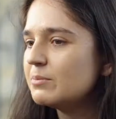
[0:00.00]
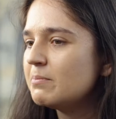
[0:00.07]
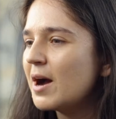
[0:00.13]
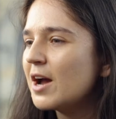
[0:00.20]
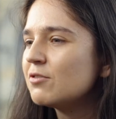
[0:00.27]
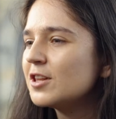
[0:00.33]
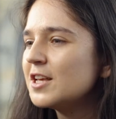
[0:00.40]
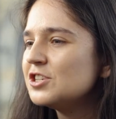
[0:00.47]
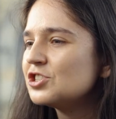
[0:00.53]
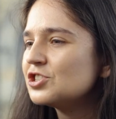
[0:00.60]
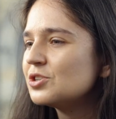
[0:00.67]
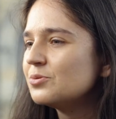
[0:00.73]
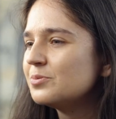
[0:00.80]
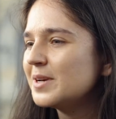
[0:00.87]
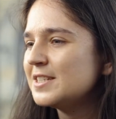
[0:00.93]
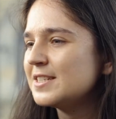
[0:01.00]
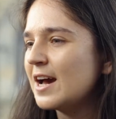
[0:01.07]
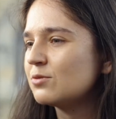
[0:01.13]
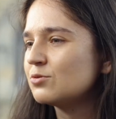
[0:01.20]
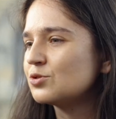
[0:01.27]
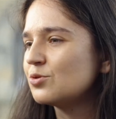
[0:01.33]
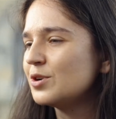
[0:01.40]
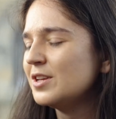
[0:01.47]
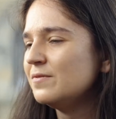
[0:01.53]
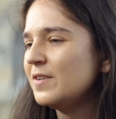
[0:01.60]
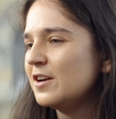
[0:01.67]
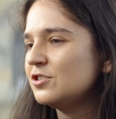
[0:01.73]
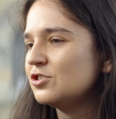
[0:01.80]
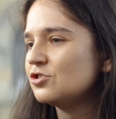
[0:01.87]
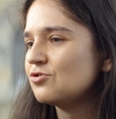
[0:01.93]
My relationship with my dad was already
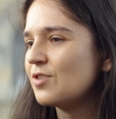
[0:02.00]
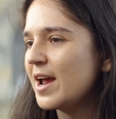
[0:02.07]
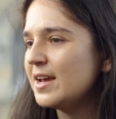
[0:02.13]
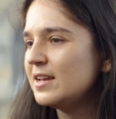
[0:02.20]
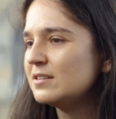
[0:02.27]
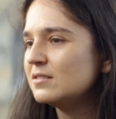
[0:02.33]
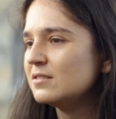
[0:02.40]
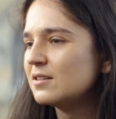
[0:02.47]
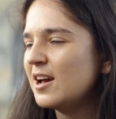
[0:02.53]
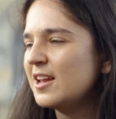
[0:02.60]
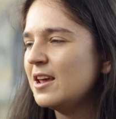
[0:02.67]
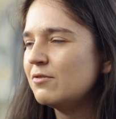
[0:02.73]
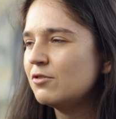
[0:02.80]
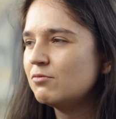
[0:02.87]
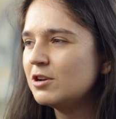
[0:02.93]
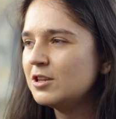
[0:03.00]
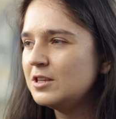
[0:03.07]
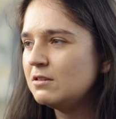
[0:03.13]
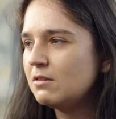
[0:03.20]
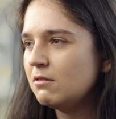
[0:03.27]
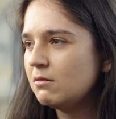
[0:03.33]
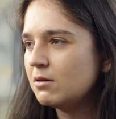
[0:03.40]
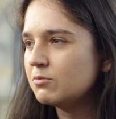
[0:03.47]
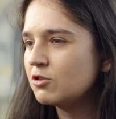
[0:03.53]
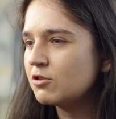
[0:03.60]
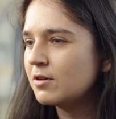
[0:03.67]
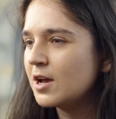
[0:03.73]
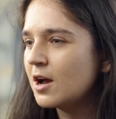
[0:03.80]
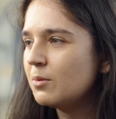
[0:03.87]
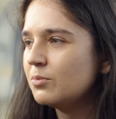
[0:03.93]
very strained. I never really knew him
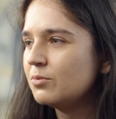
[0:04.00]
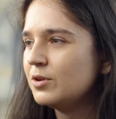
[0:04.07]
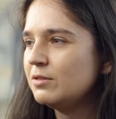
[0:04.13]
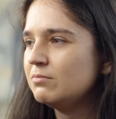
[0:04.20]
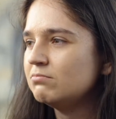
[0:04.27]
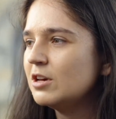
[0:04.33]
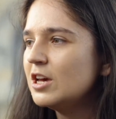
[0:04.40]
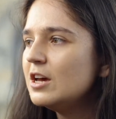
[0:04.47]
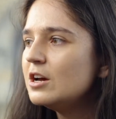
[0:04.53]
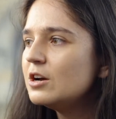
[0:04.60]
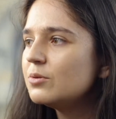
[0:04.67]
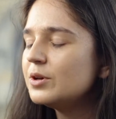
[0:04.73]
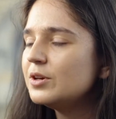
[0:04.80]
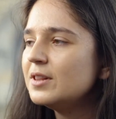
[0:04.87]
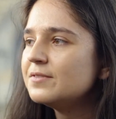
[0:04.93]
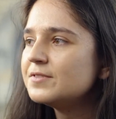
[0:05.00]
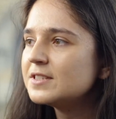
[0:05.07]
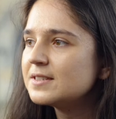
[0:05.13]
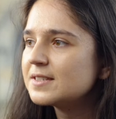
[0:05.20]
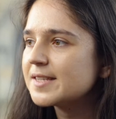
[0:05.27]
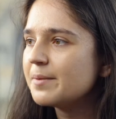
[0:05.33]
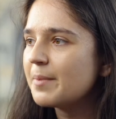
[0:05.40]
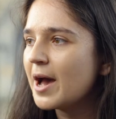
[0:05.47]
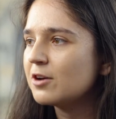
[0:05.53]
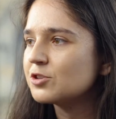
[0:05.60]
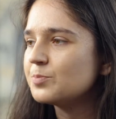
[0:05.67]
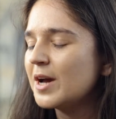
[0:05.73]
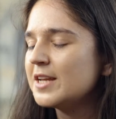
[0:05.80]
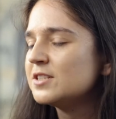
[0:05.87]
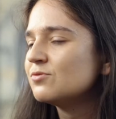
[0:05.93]
growing up. We, we lived in the same house,
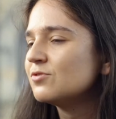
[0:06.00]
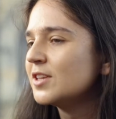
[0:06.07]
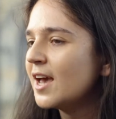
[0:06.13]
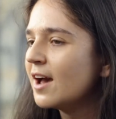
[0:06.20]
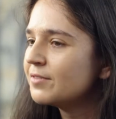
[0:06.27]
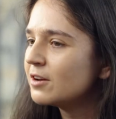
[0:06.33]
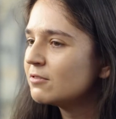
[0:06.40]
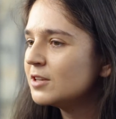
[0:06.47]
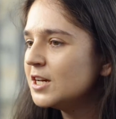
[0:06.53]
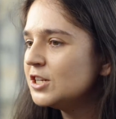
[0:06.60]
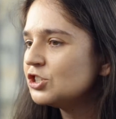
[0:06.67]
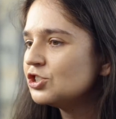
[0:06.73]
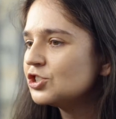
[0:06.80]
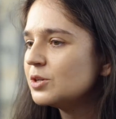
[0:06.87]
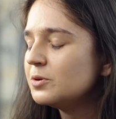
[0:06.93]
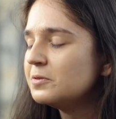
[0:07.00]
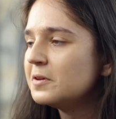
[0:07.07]
but I didn't really have that relationship with